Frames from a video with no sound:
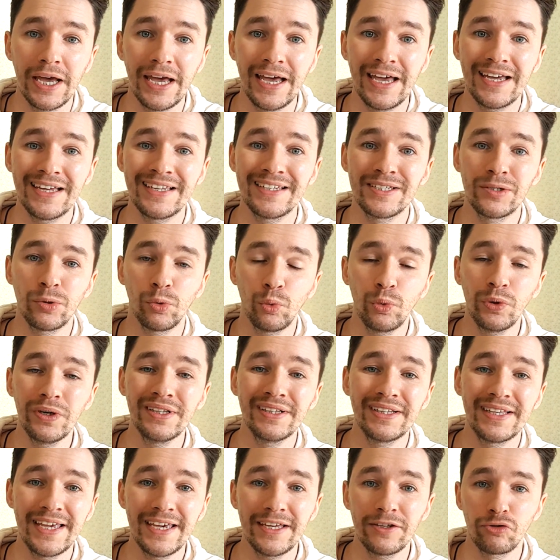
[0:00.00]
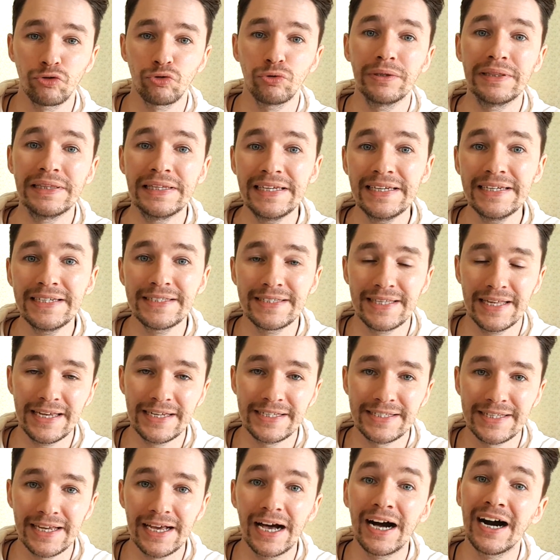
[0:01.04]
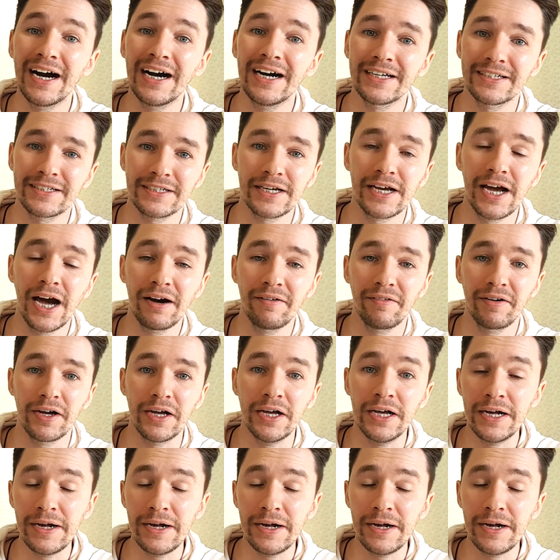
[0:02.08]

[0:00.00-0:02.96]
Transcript: and will get released as a hardcover